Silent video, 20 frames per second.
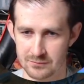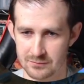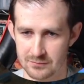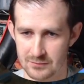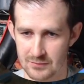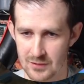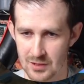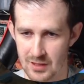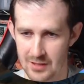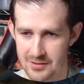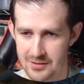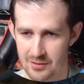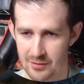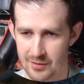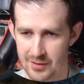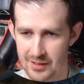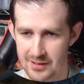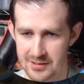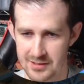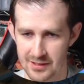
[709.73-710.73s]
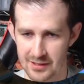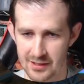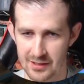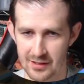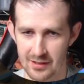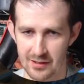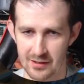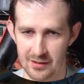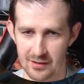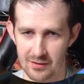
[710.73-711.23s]
Alright, so we get to
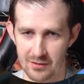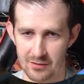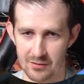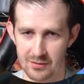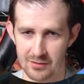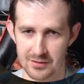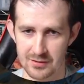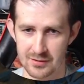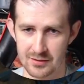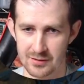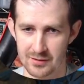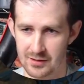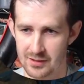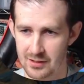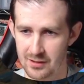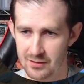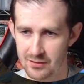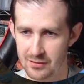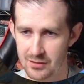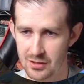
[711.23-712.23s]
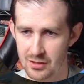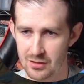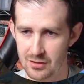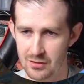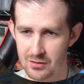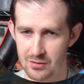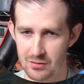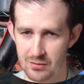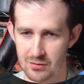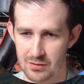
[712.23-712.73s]
go kill
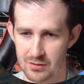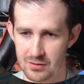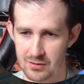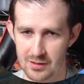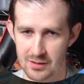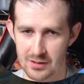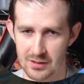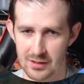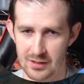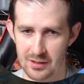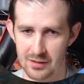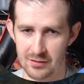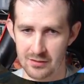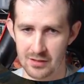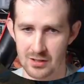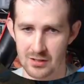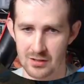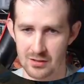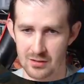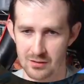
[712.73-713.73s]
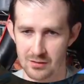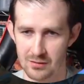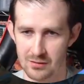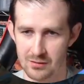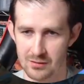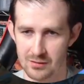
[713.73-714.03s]
you, kill you.